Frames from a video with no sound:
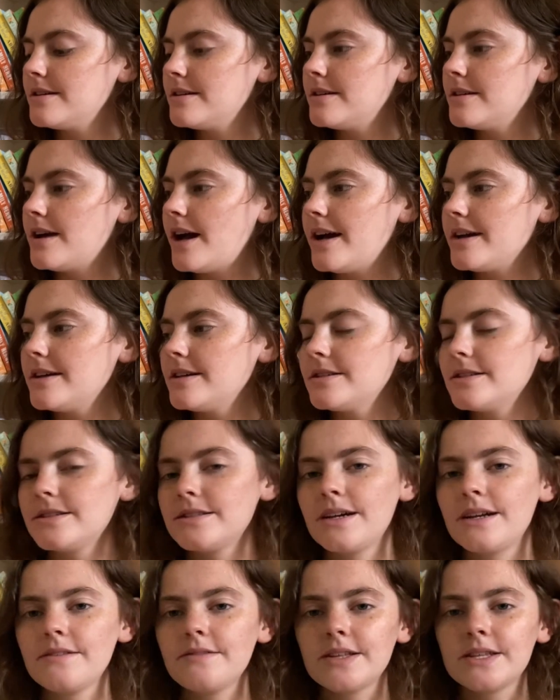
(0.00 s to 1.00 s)
I guess it's
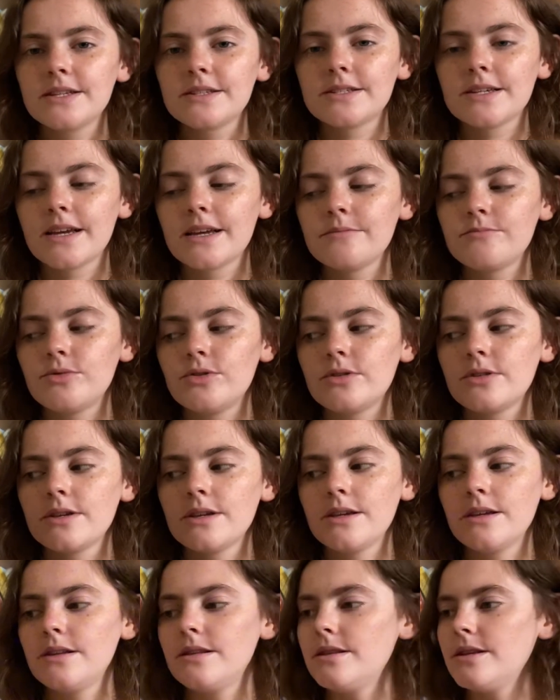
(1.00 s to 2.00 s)
kind of like the second book
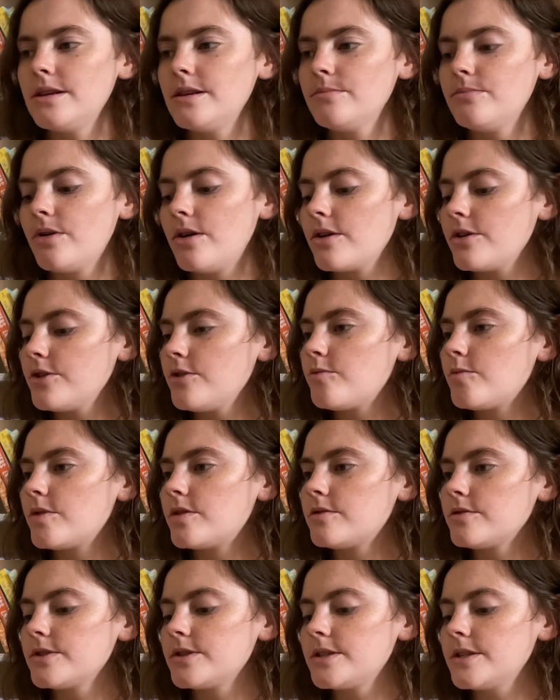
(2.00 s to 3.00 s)
in the Part of Your
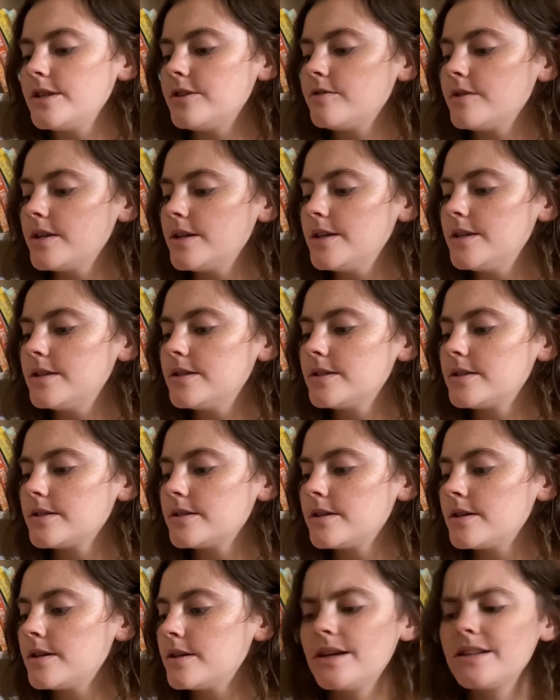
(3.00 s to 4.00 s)
World series.
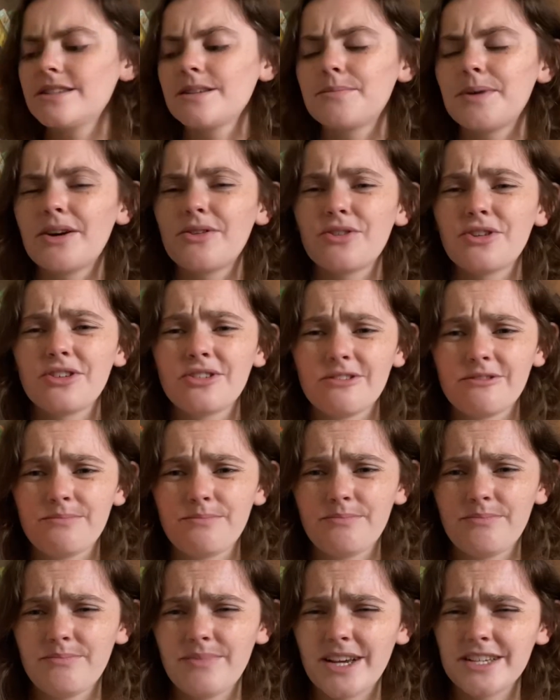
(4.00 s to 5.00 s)
It's about her
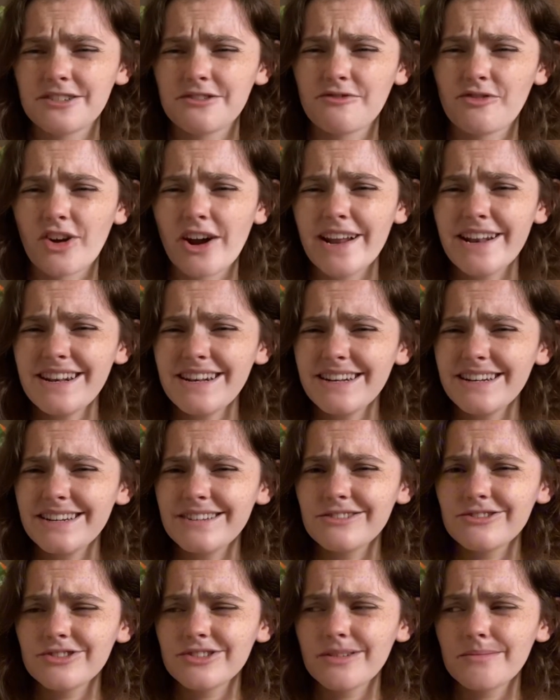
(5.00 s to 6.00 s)
best friend
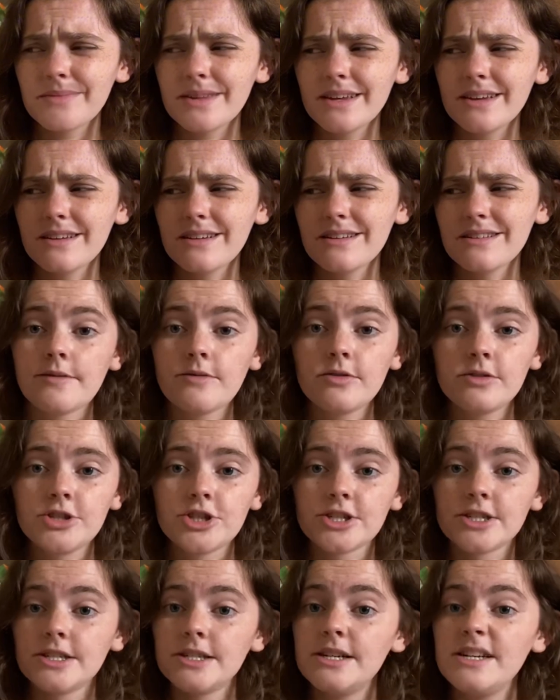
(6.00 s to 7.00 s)
or something for
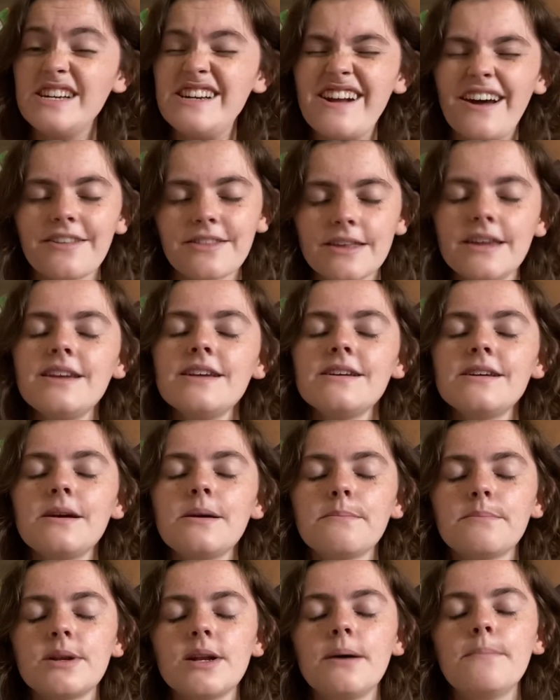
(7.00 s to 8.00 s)
just nothing
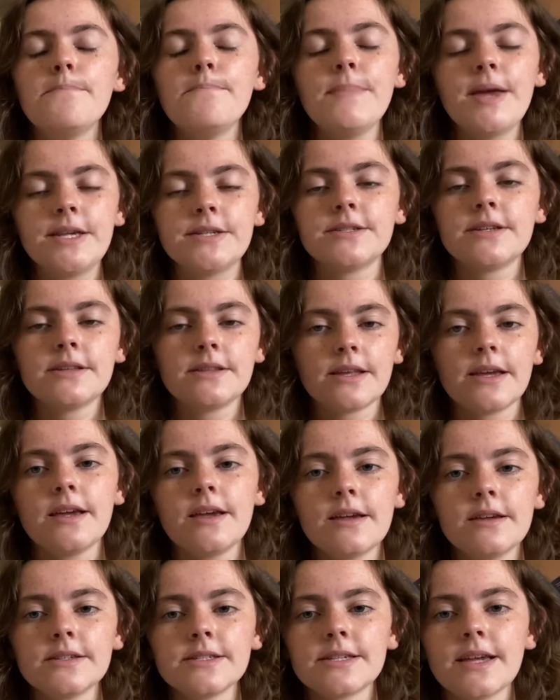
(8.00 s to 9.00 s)
but amazing
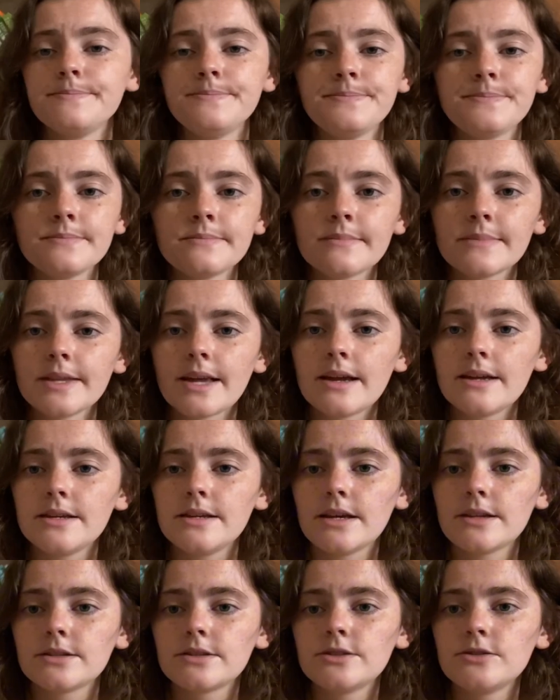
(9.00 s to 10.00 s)
things.
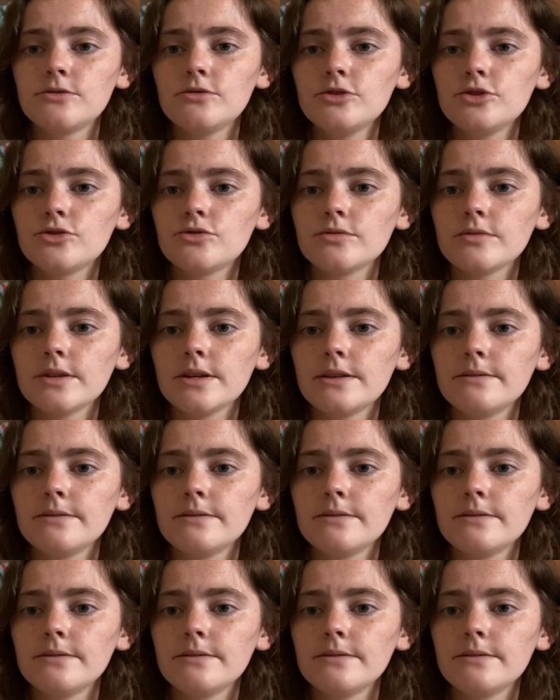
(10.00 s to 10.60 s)
Yes, yours truly.